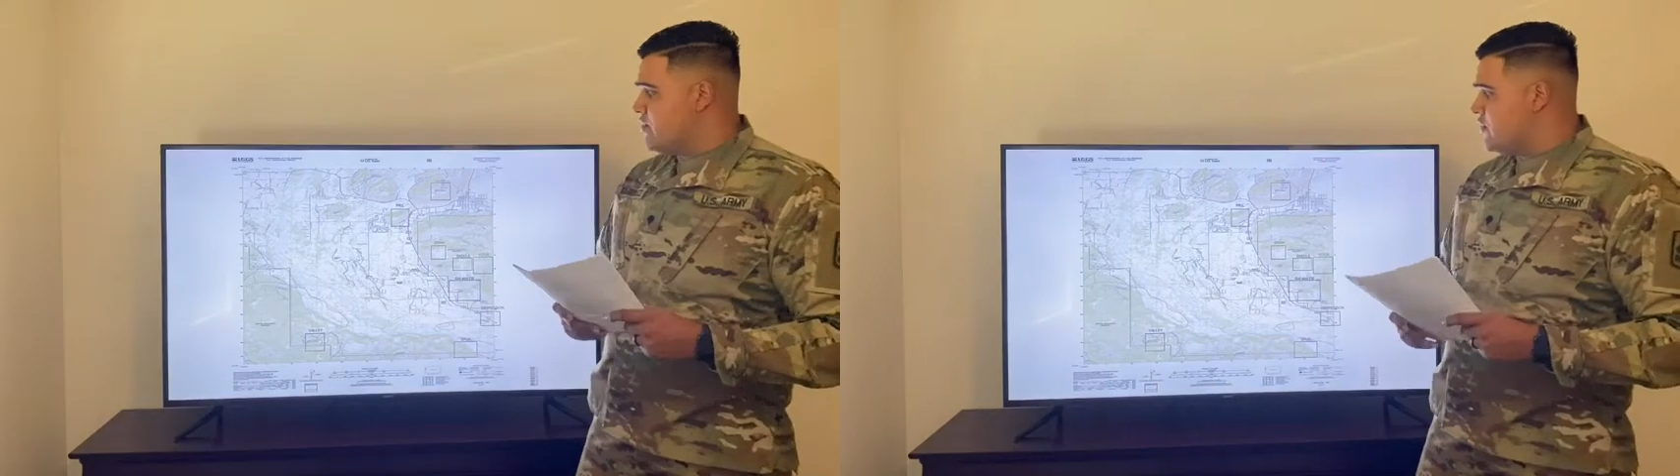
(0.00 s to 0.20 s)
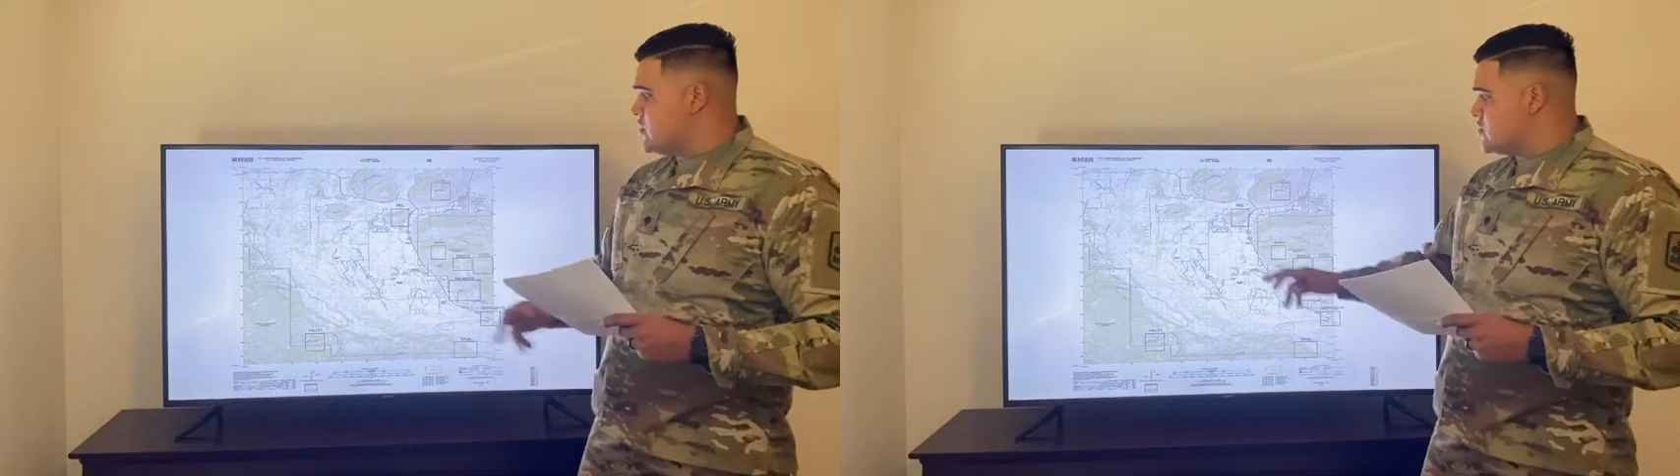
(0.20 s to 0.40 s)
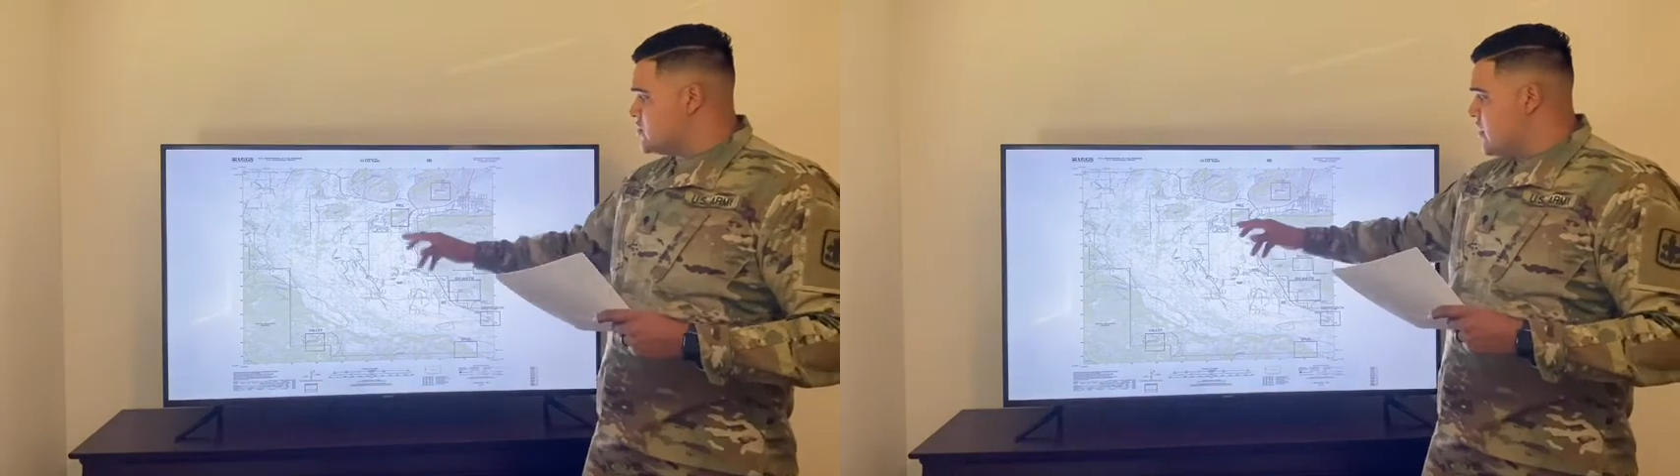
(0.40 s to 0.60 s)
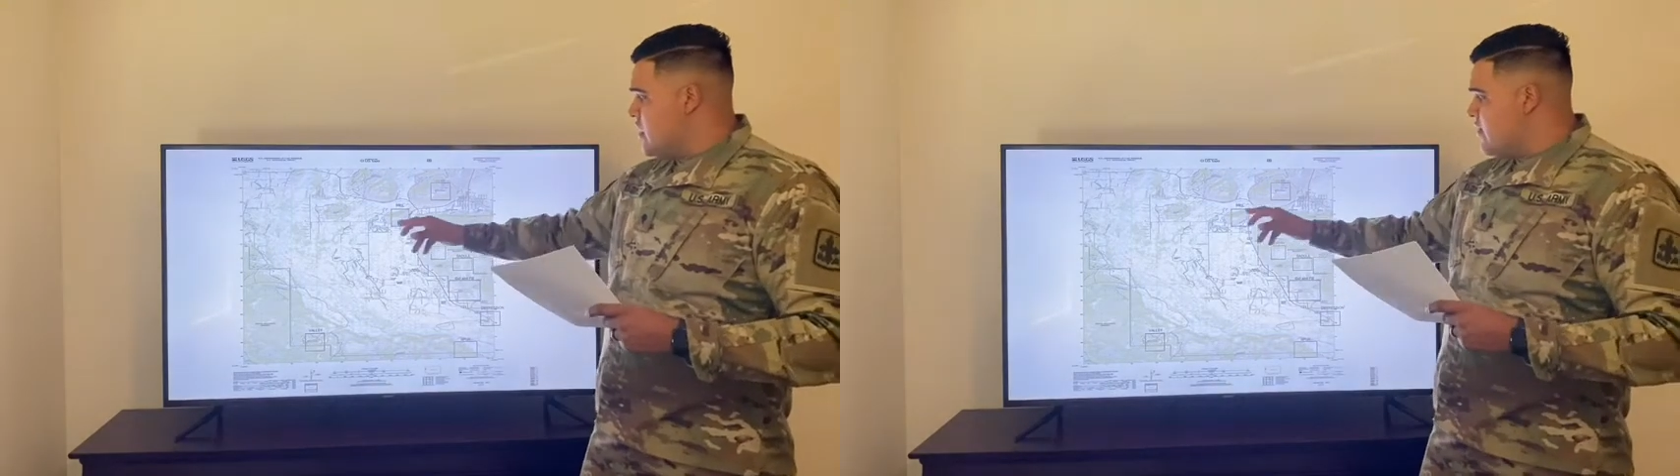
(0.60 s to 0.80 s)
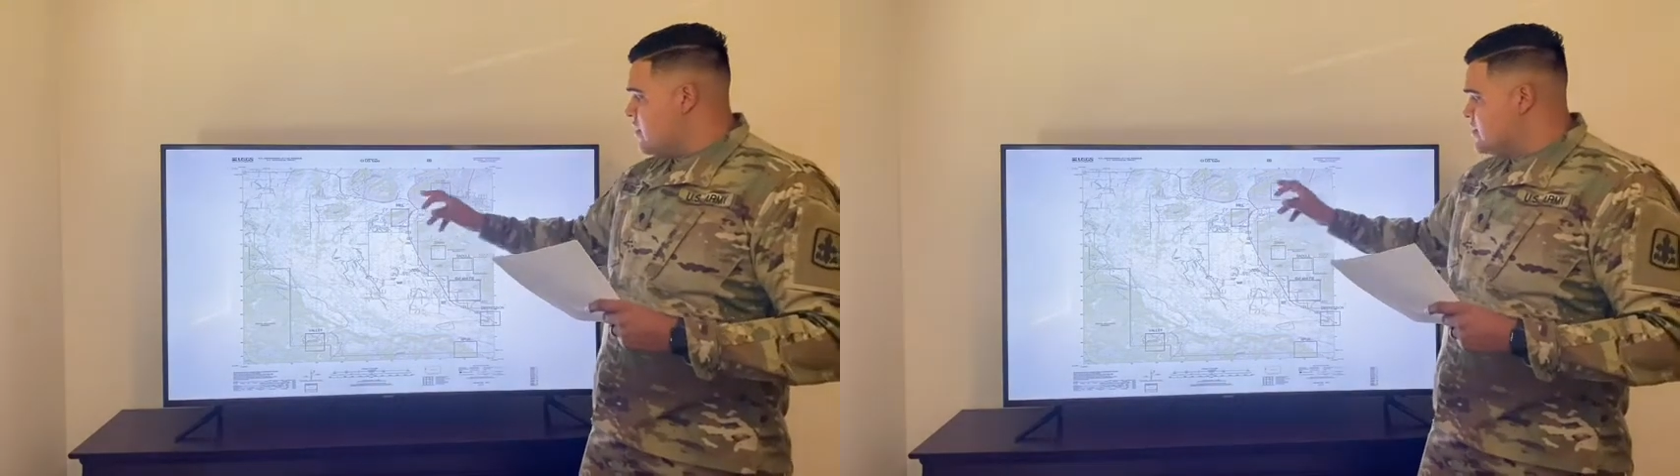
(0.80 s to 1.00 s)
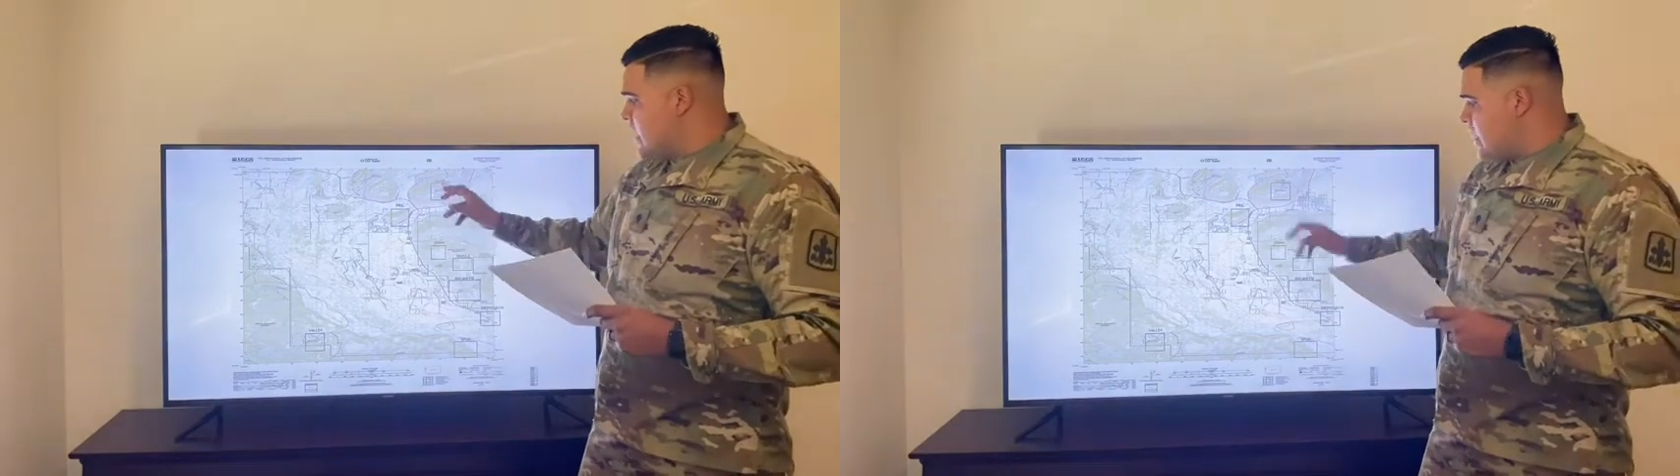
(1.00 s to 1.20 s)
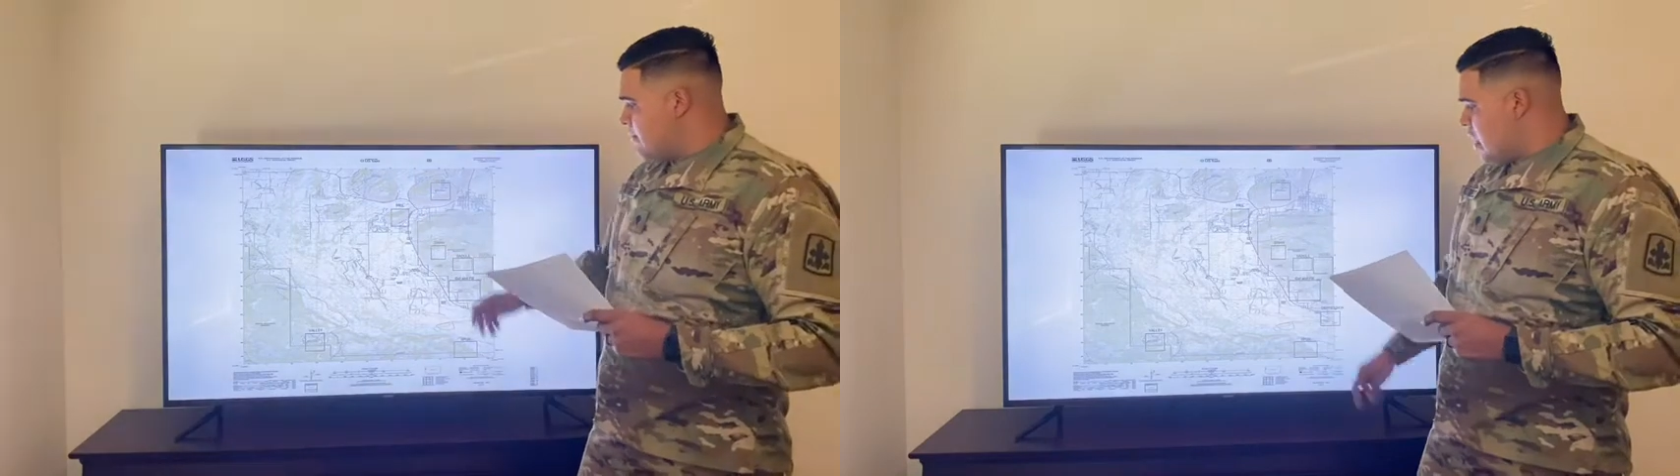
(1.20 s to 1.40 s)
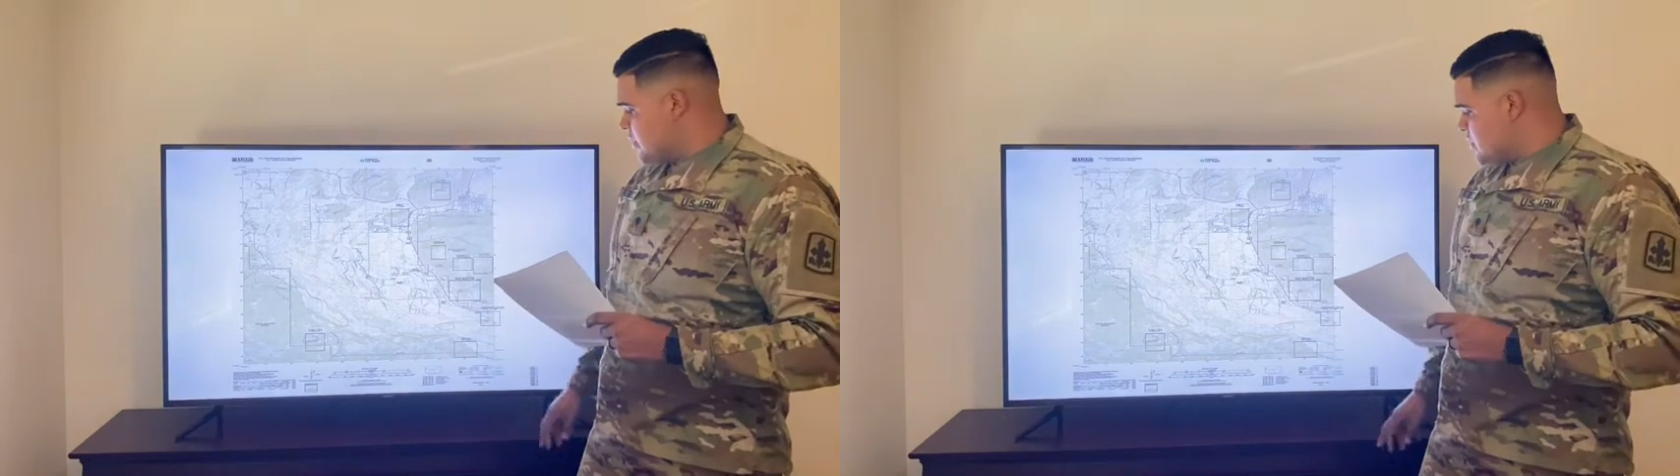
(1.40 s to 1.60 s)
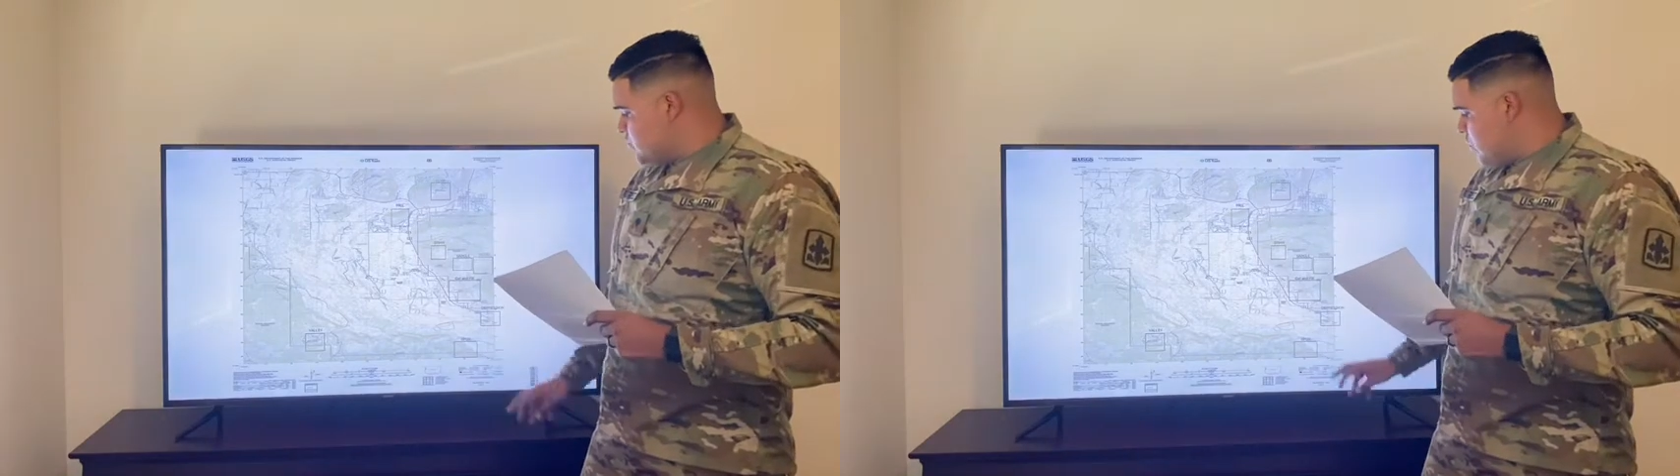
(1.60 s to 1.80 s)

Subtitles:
features. There's 9 boxes. One